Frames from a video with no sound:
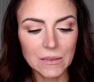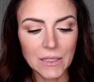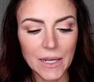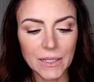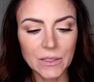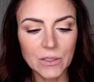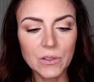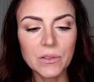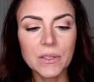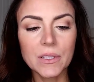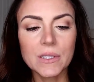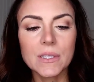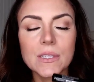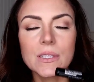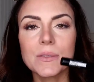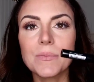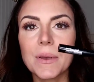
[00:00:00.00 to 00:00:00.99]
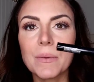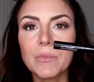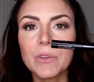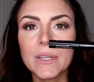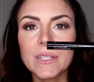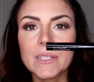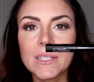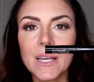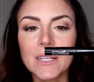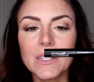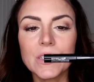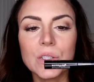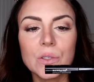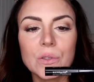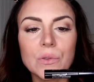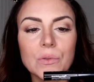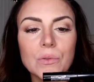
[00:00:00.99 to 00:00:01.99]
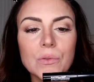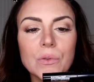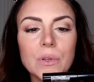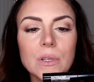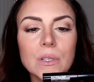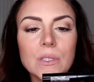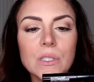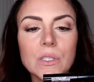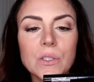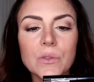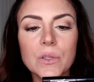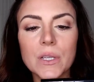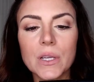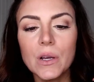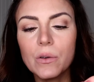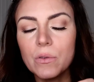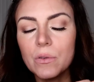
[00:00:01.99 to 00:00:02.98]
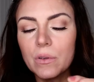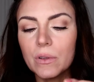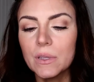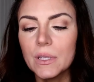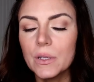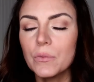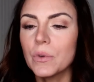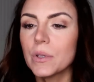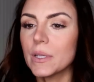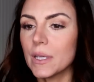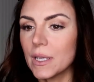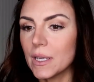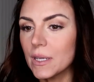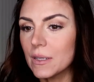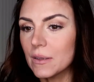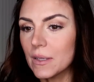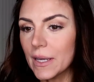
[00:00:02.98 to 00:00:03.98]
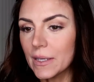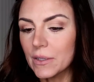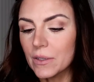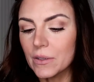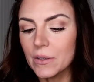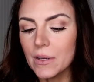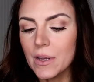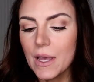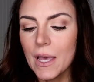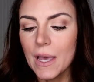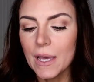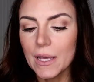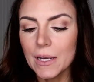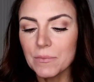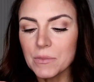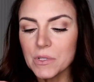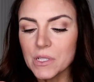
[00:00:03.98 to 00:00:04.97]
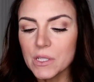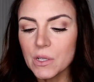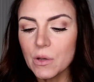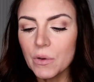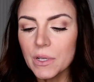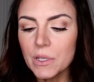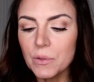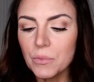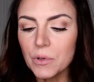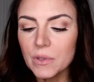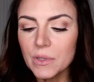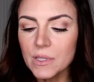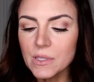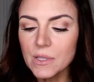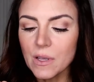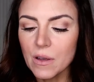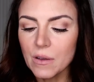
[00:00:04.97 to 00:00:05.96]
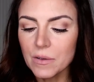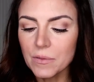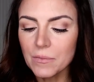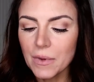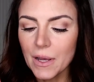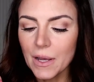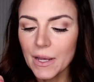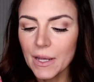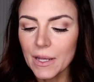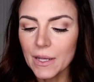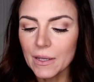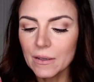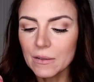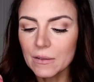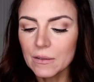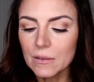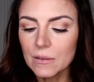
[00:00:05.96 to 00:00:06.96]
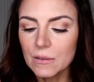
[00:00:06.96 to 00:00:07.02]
liner. This is Maybelline Tattoo Studio Liquid Ink Liner, and I'm just going to put this on my,